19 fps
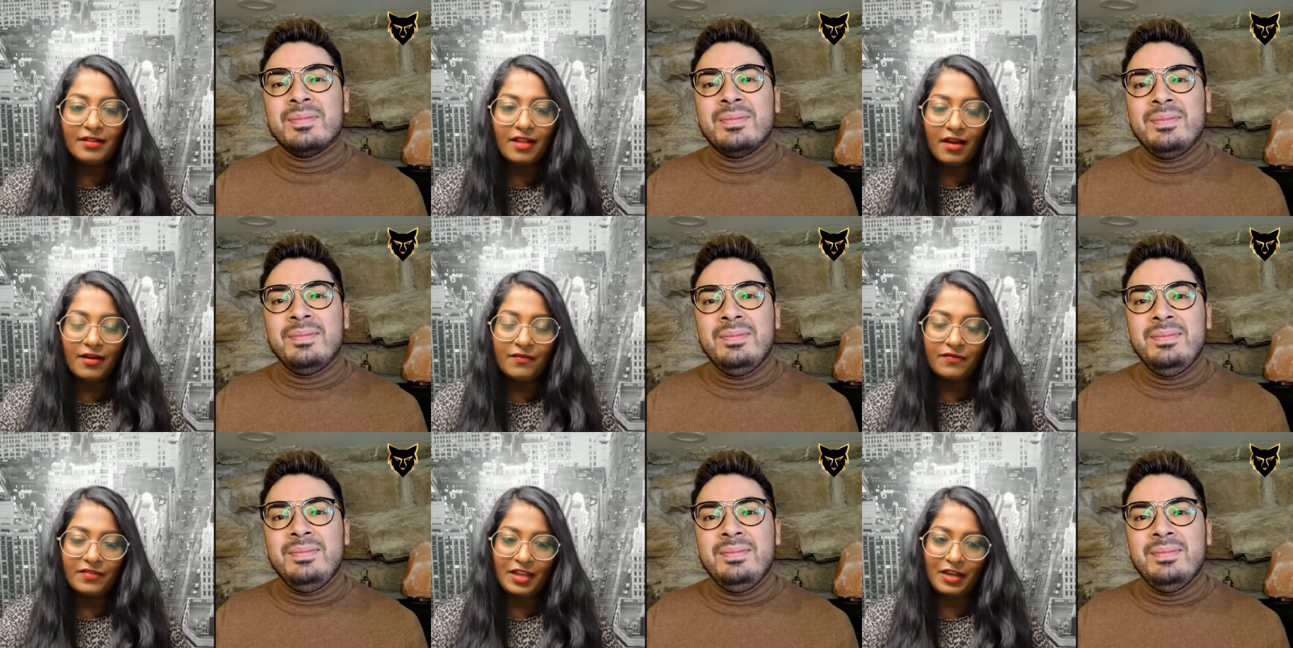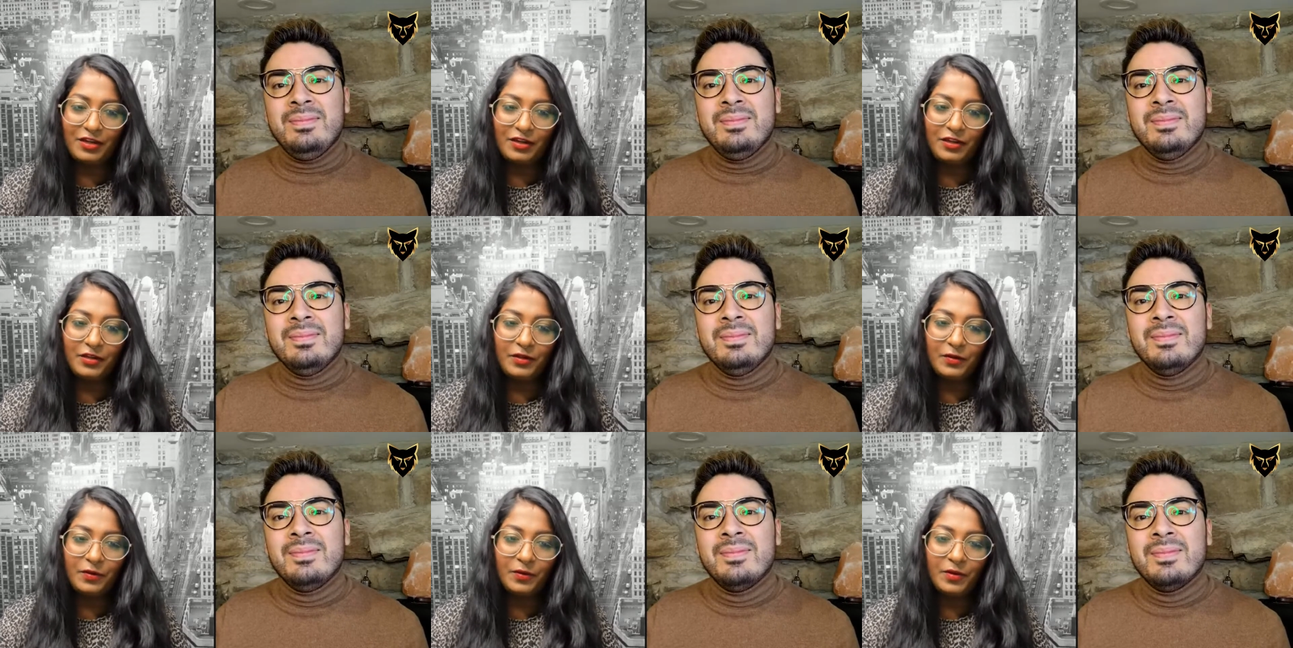Speaker 1: love that
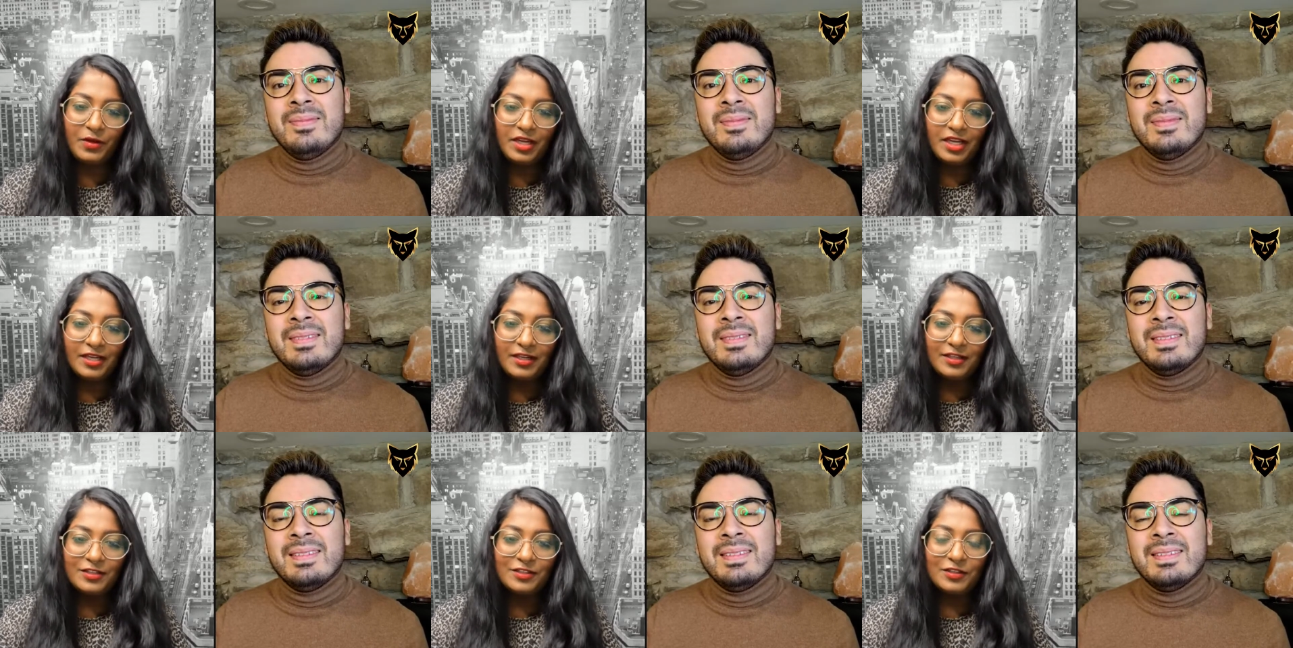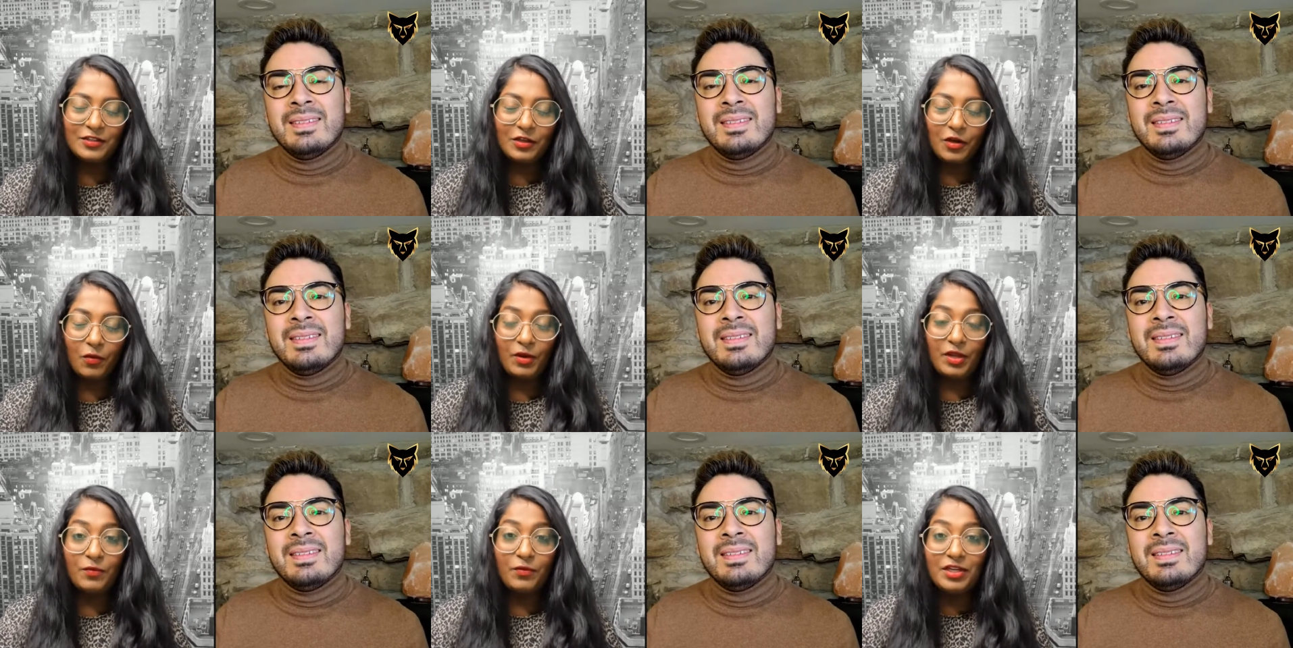you you know
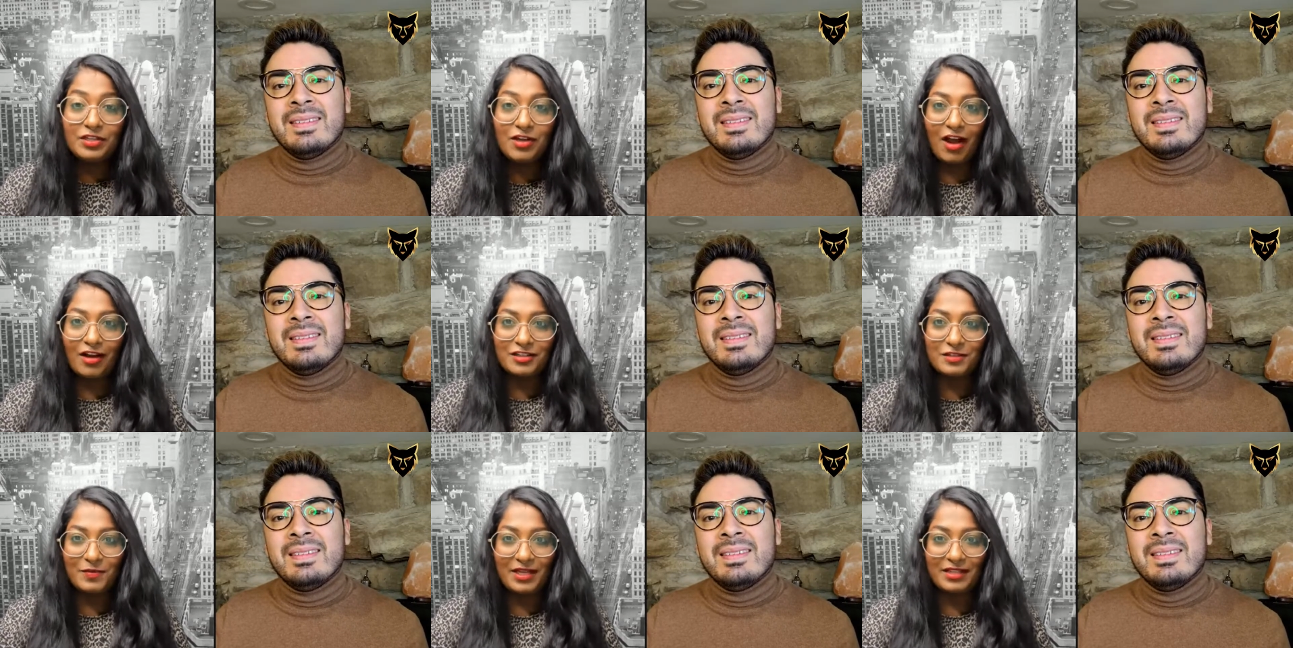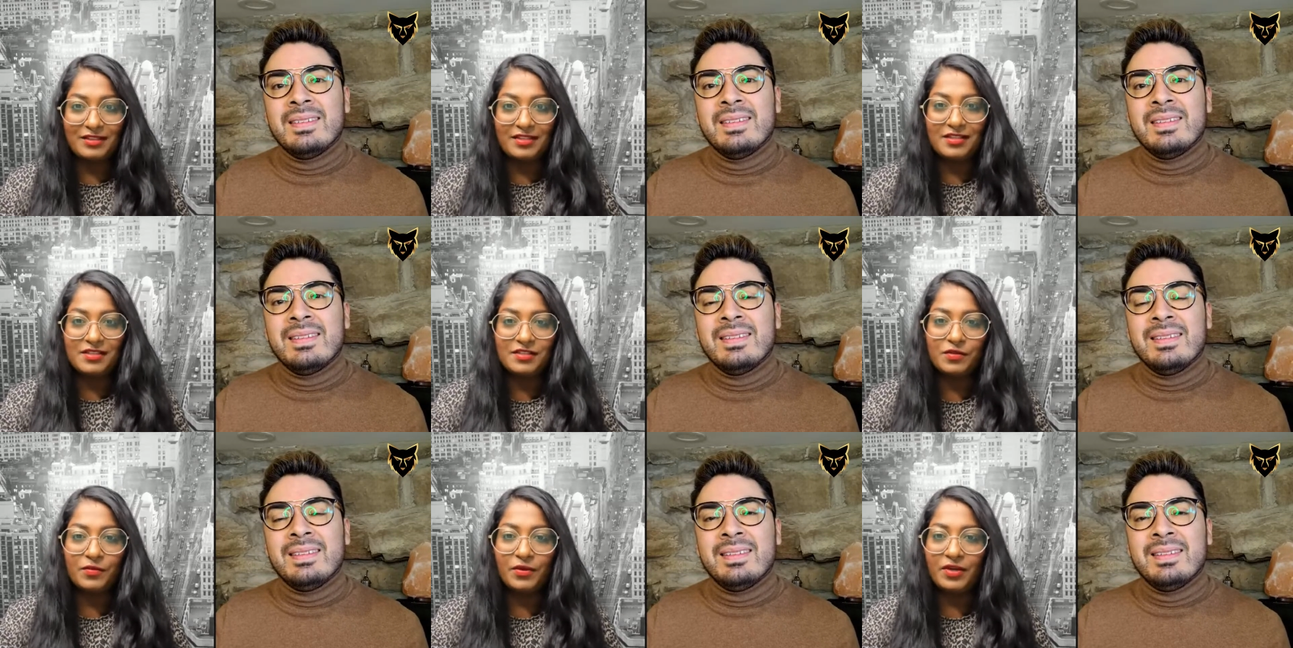when we talked about
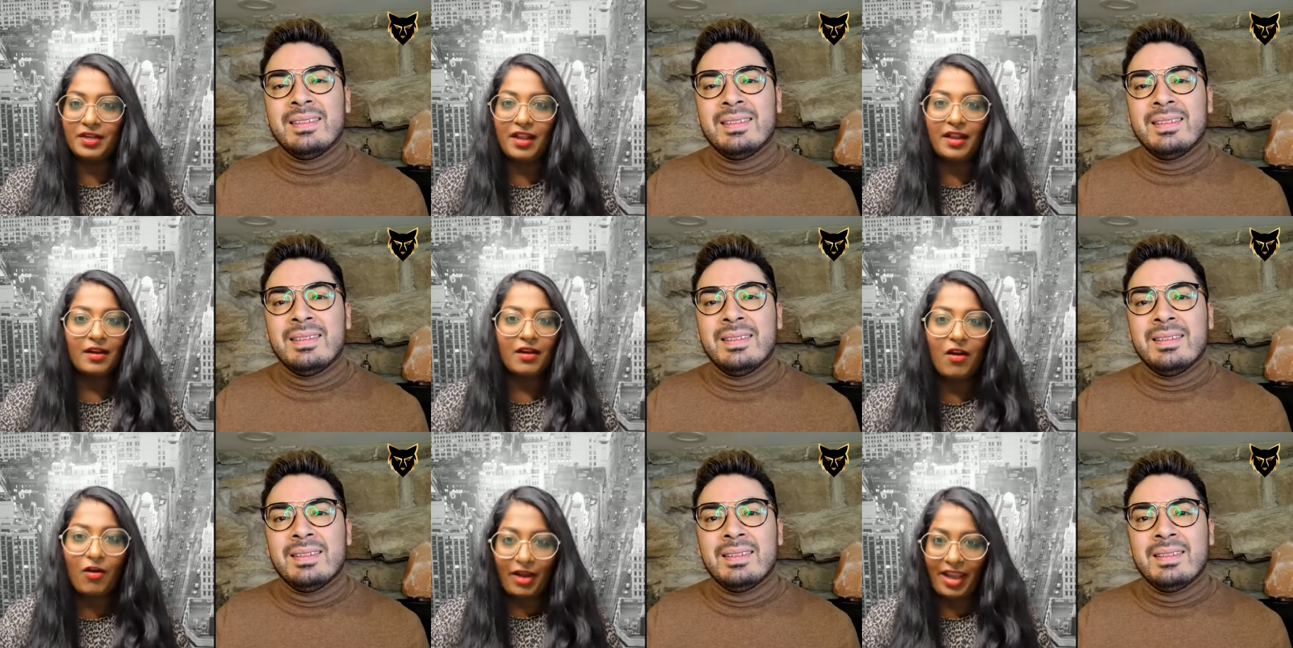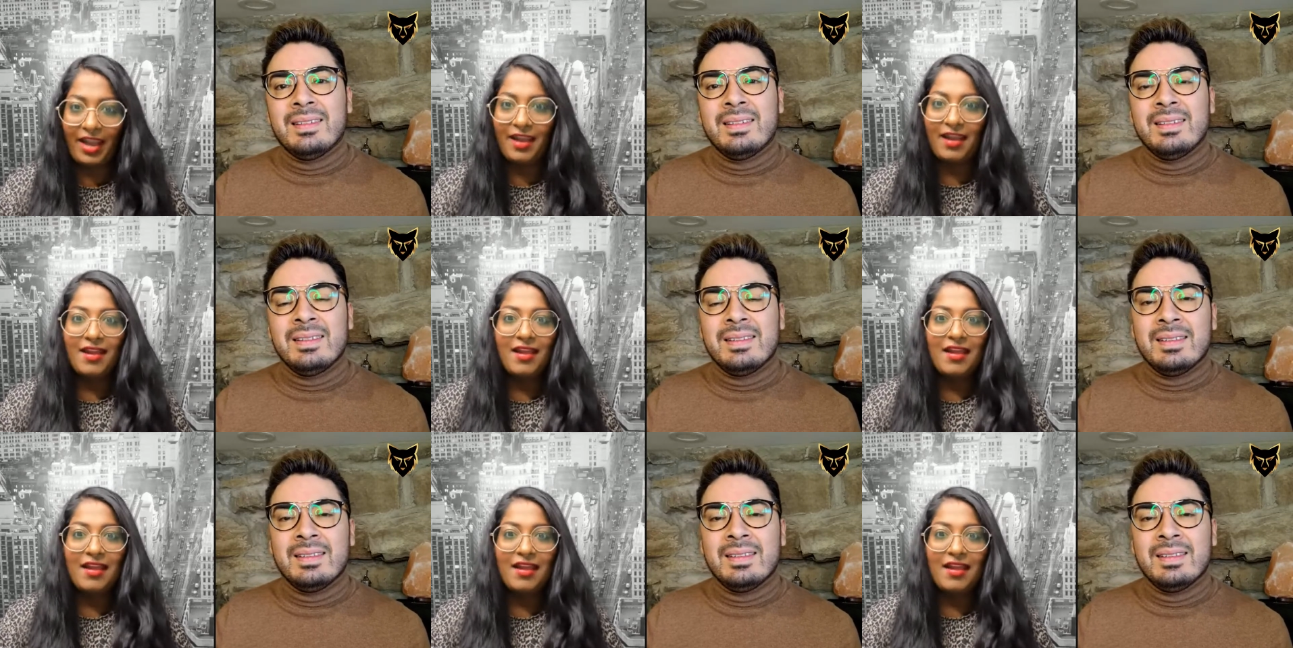this you were like okay